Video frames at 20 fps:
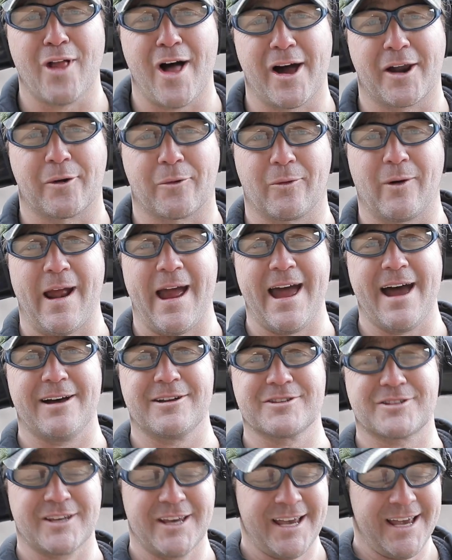lot of
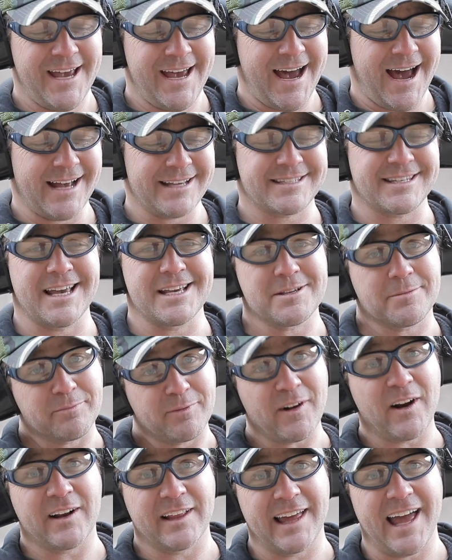rounds. I'd say it's
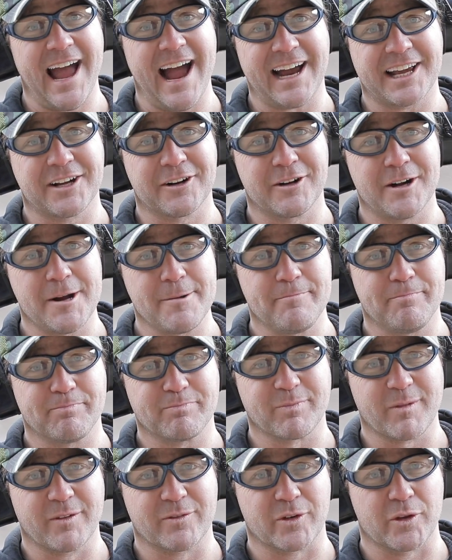fairly accurate
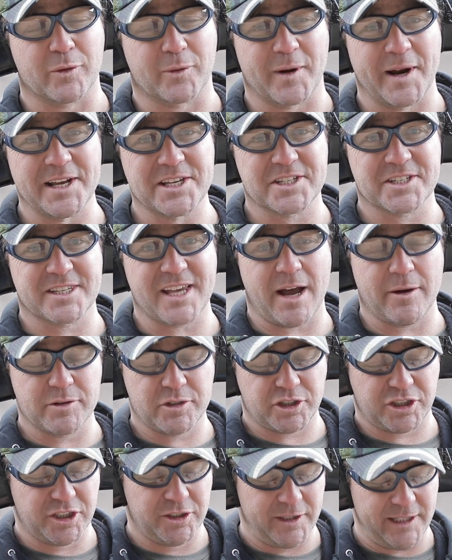for the ranges I was
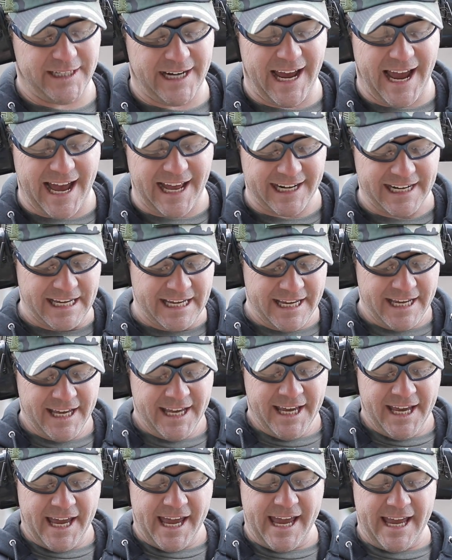shooting at.
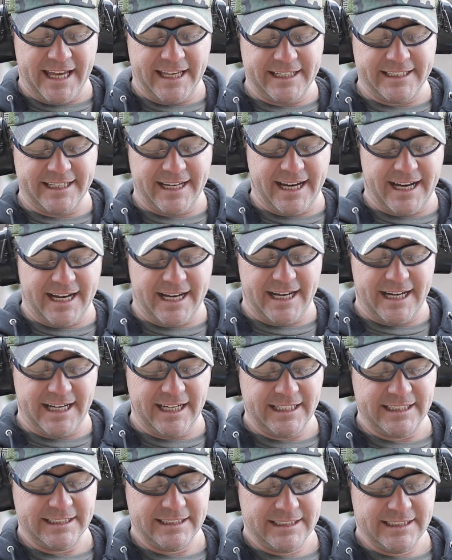And uh,
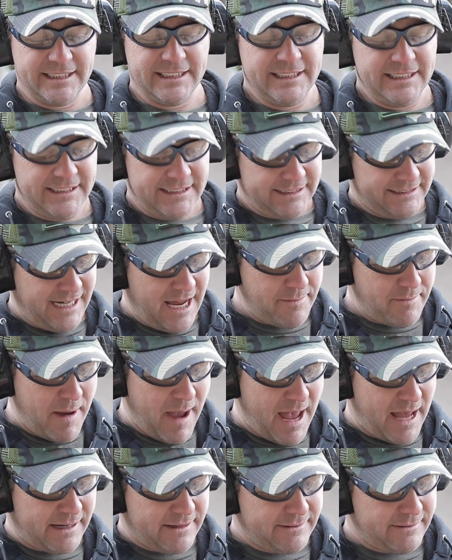not
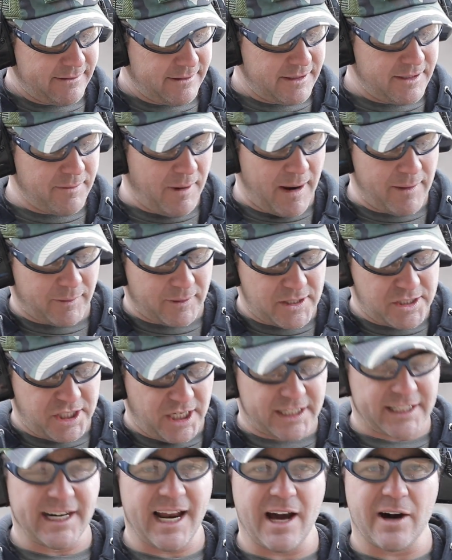bad. You might want to
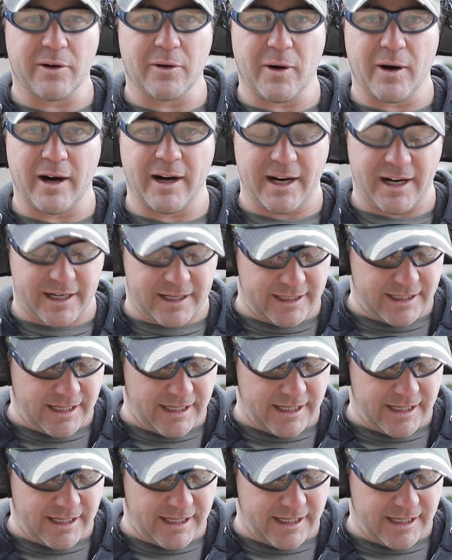check it out. Uh,